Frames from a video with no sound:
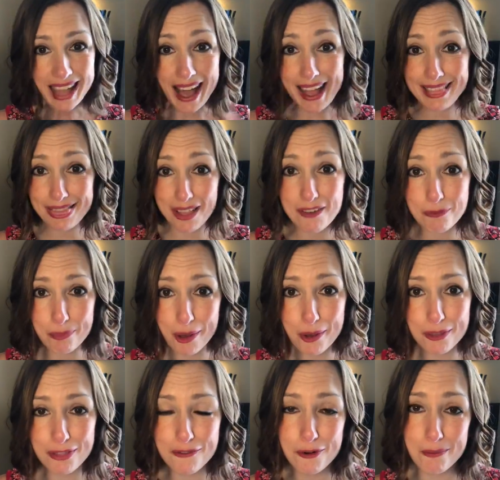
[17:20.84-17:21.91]
I love
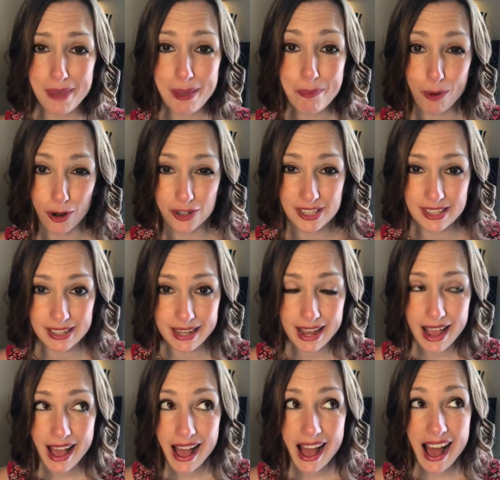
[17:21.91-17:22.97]
both. For me
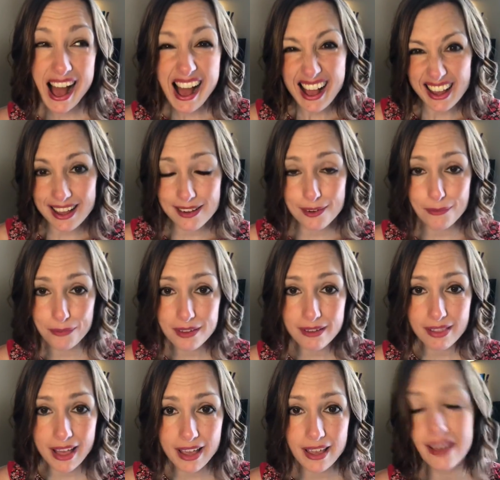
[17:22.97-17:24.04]
personally, I kind of feel
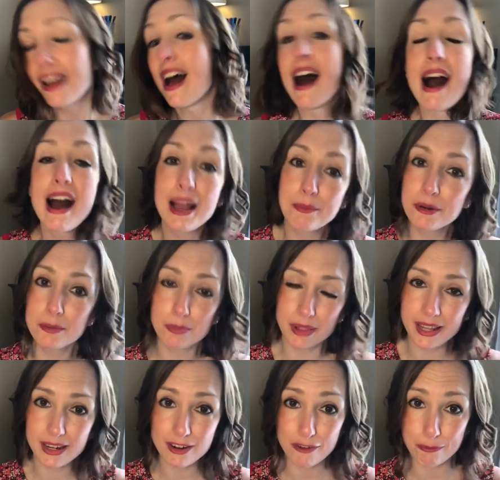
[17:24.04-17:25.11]
like a hybrid
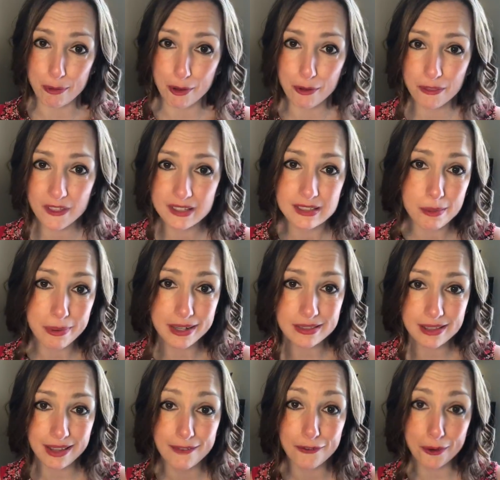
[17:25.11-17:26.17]
plan of both is the
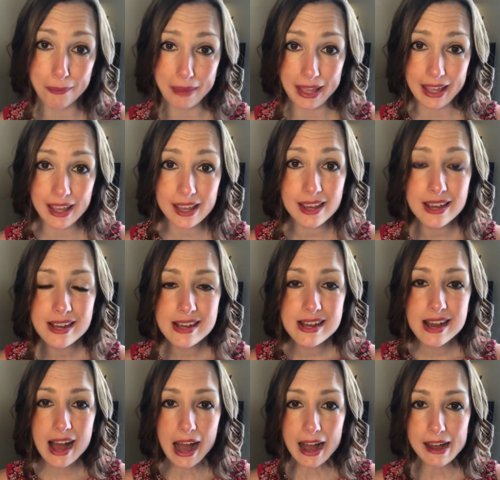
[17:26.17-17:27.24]
best thing for me.
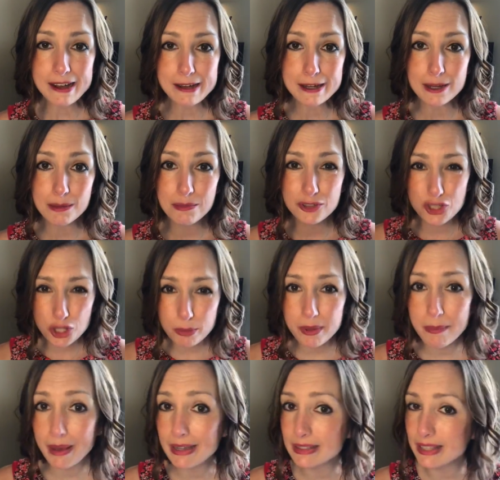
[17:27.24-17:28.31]
2B
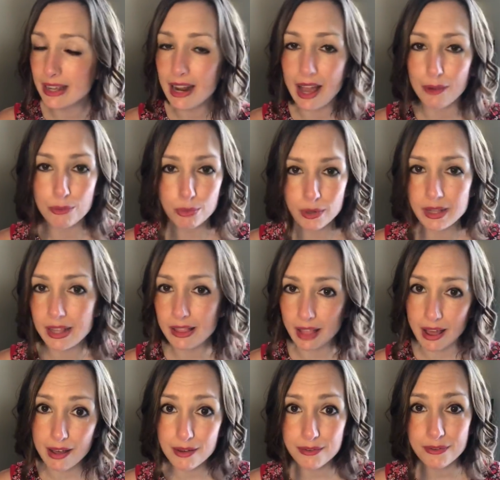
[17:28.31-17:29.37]
mindset I really
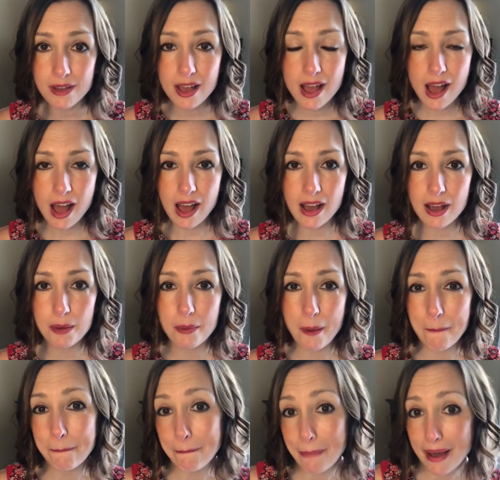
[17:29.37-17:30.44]
love,
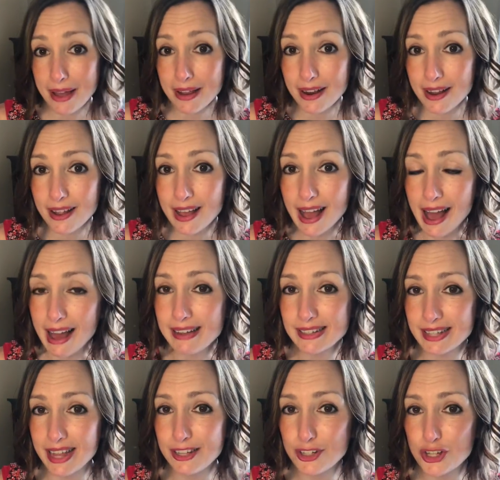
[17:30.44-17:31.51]
but I
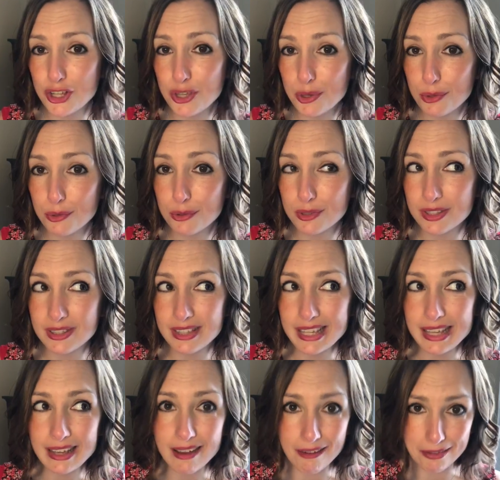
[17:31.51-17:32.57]
tend to use
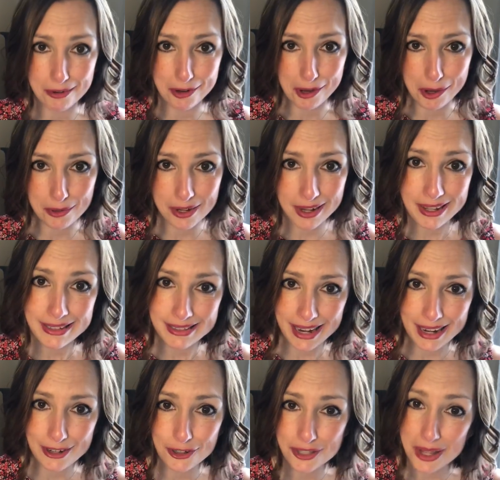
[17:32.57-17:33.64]
the color-coded
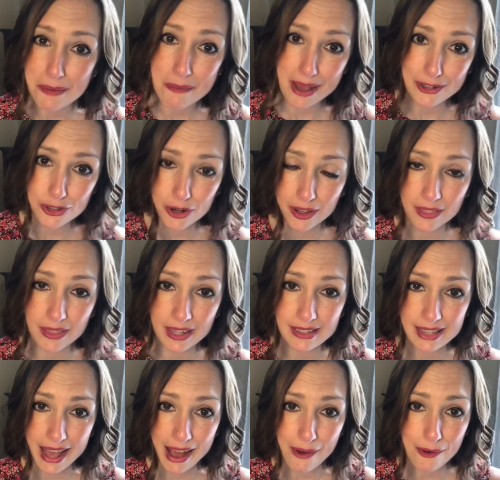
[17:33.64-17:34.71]
containers and measuring
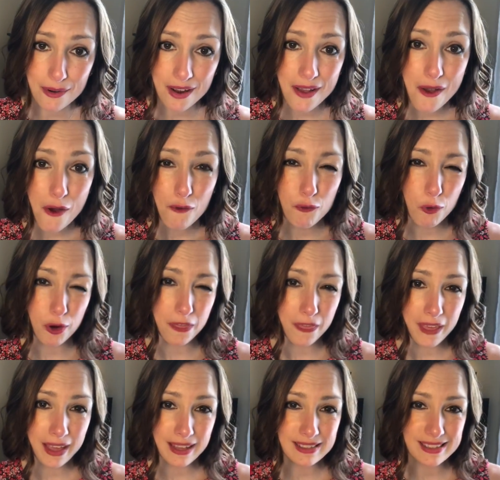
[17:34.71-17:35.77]
things out for
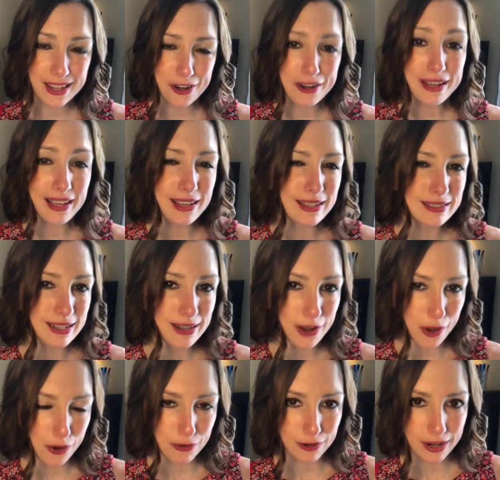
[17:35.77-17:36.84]
things that are easy
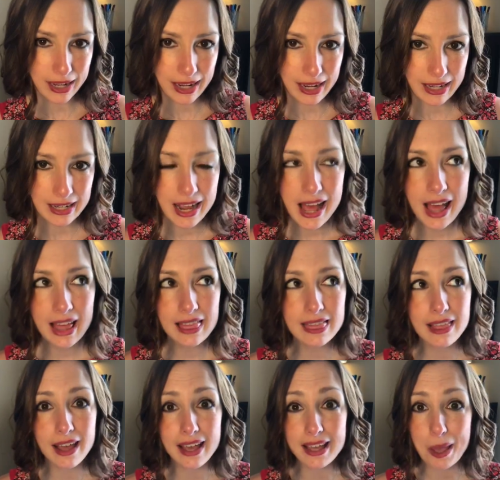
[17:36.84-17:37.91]
to overeat,
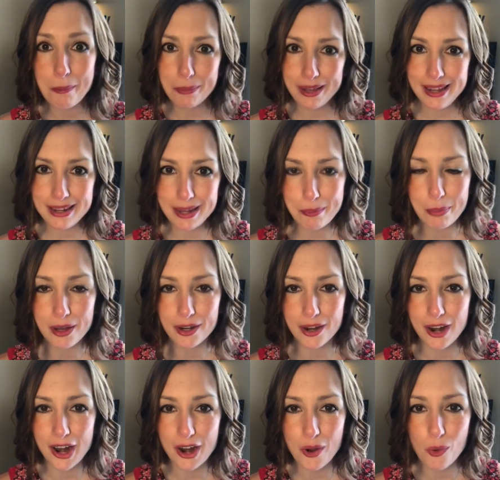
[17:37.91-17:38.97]
like peanut
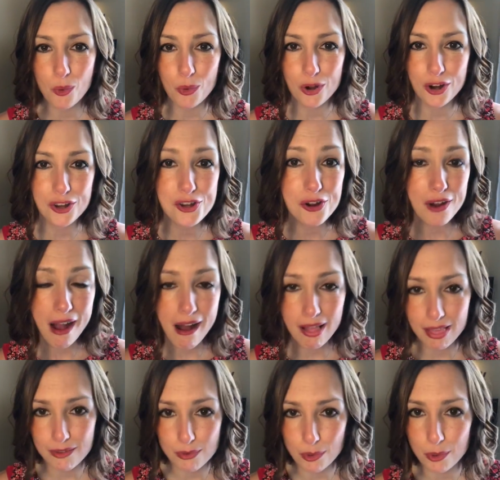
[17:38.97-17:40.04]
butter or your
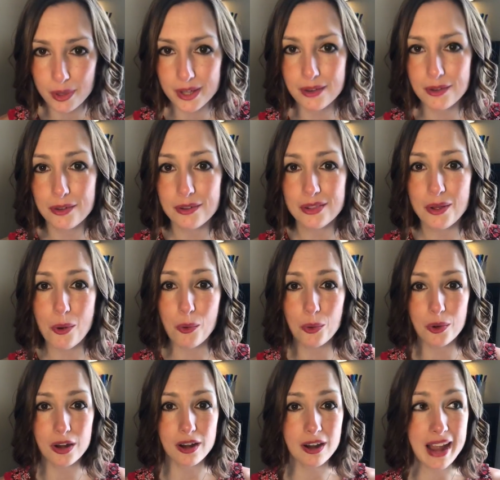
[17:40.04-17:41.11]
olive oil
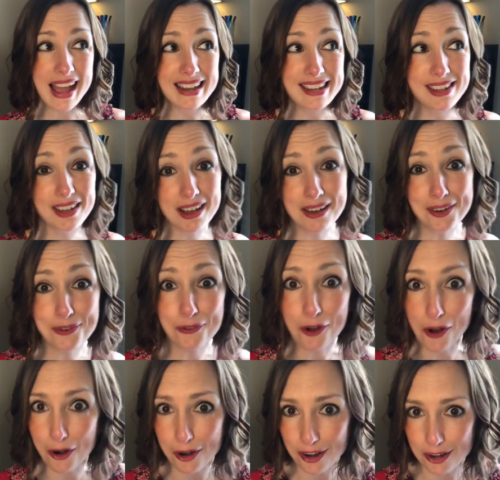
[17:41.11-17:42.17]
or any kind of
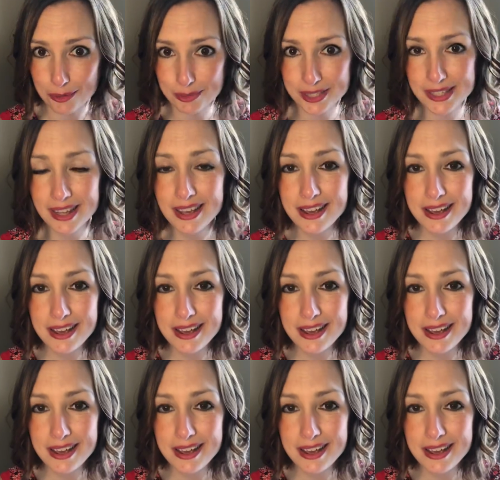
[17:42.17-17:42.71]
carbs,